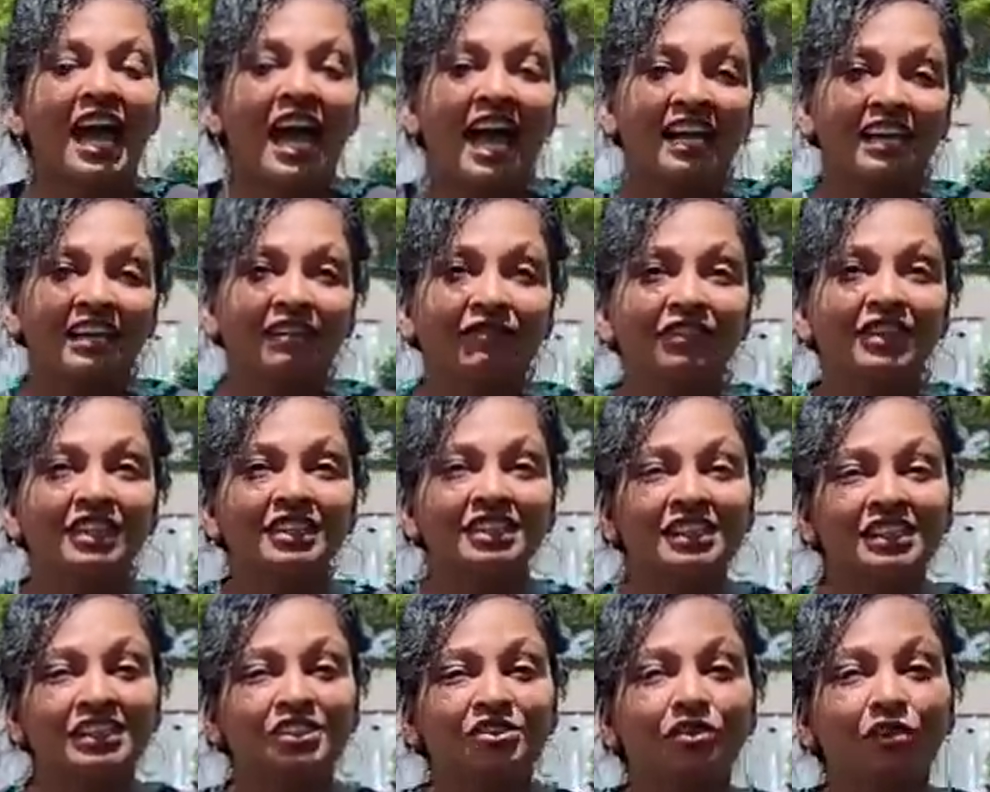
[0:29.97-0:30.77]
And if
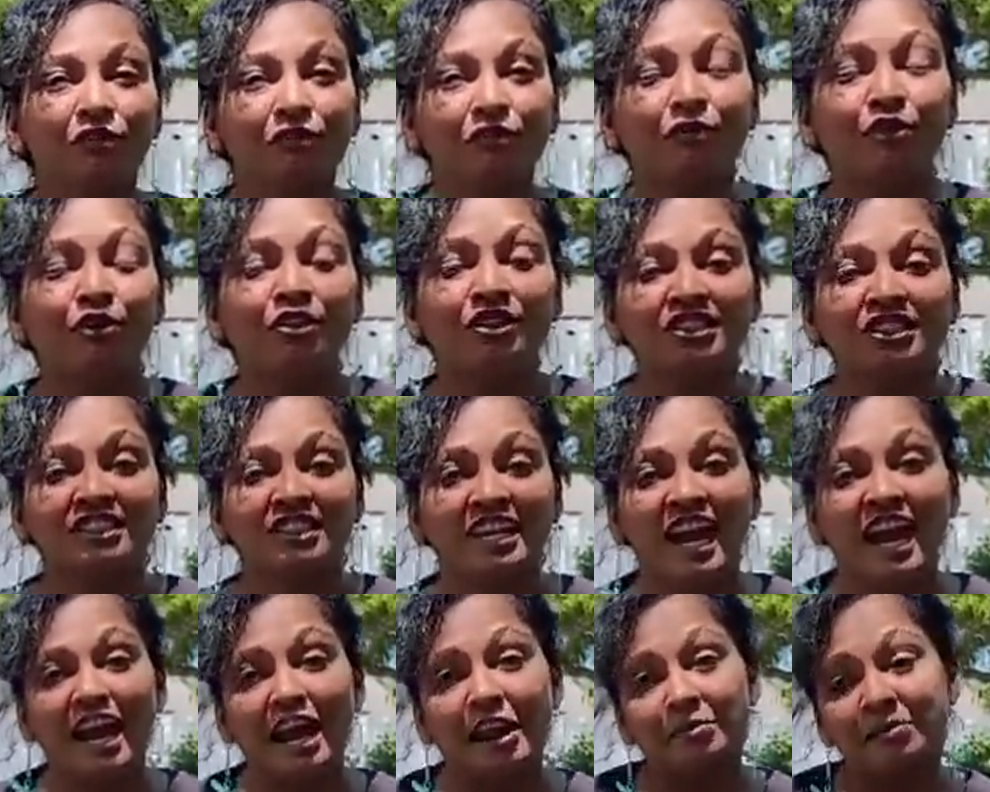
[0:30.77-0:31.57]
this is your first
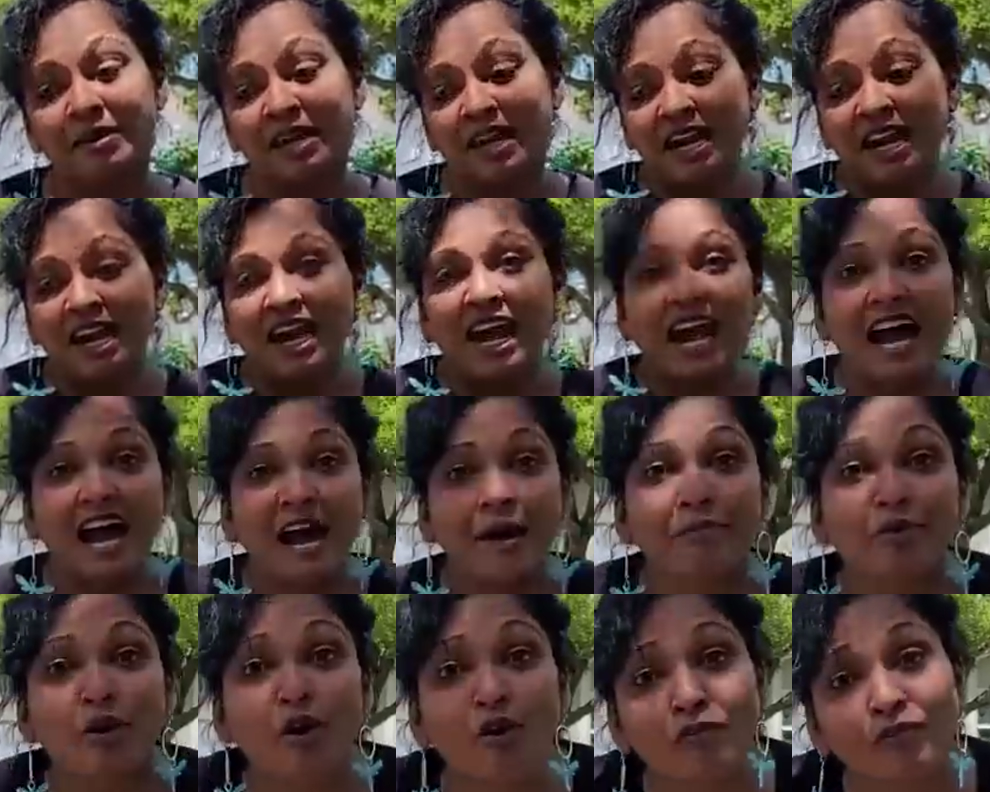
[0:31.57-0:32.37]
time,
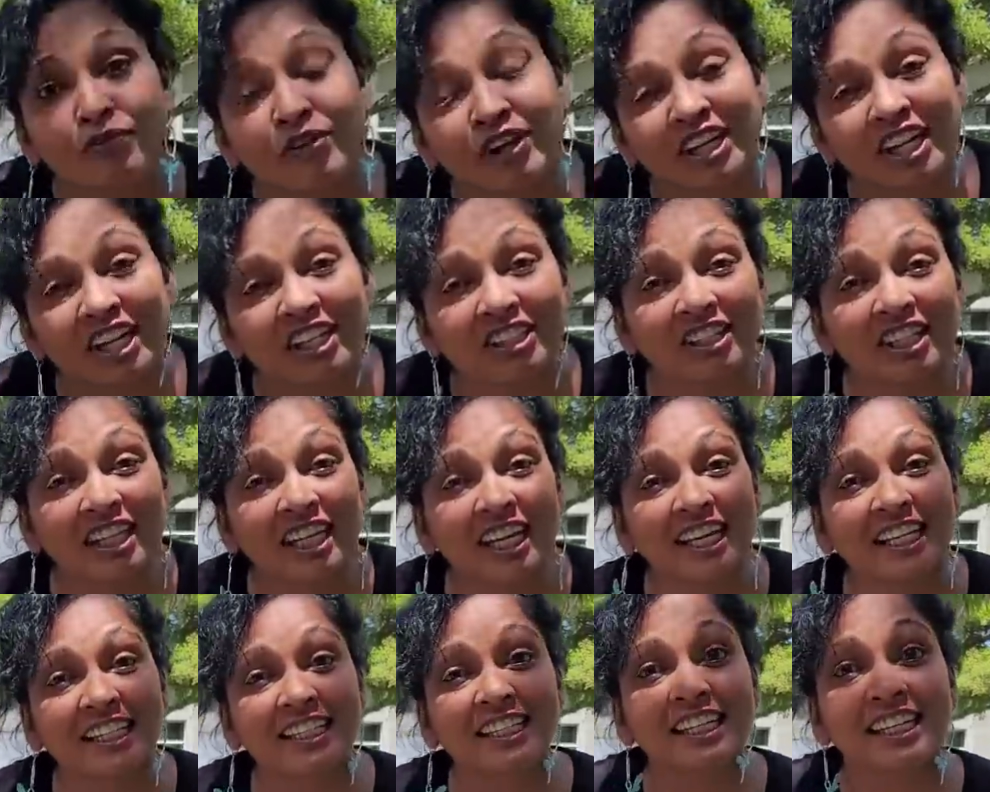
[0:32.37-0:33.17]
um, don't forget to
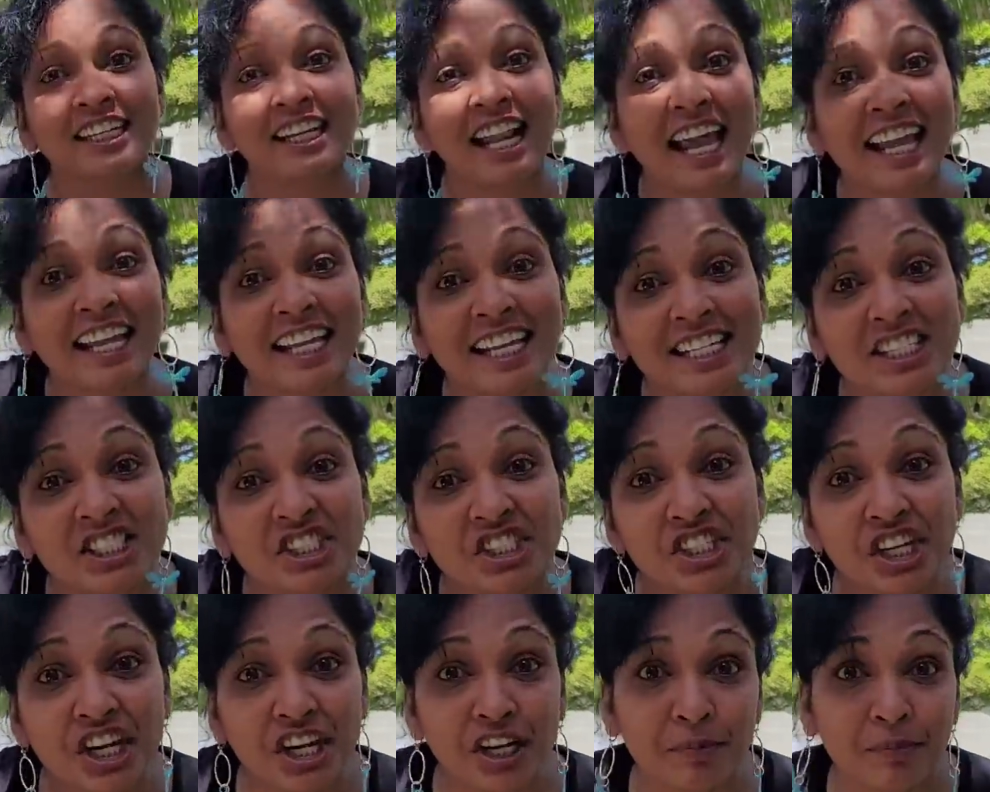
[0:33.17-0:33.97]
hit the like and
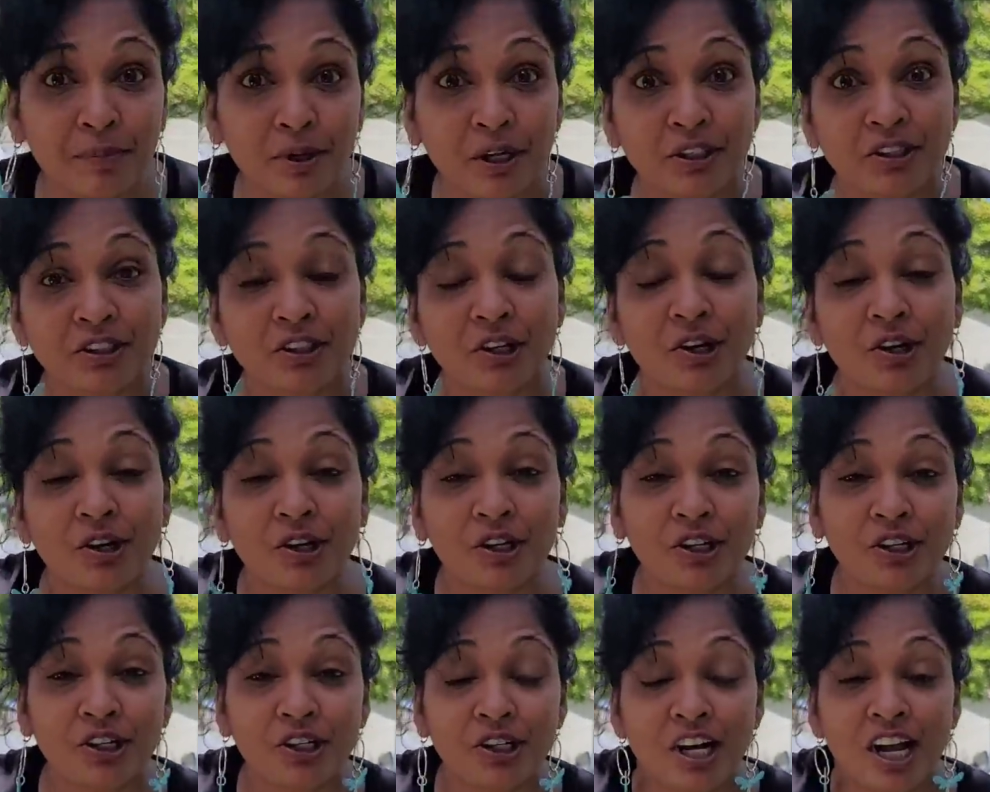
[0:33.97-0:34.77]
share button
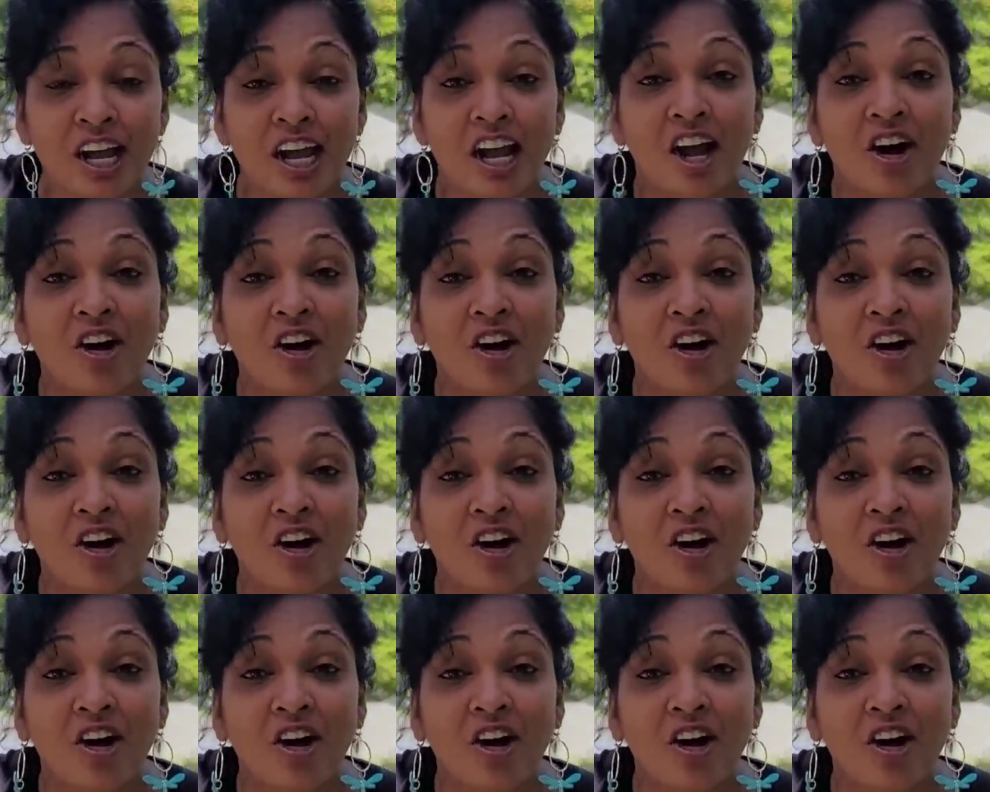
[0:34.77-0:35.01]
or,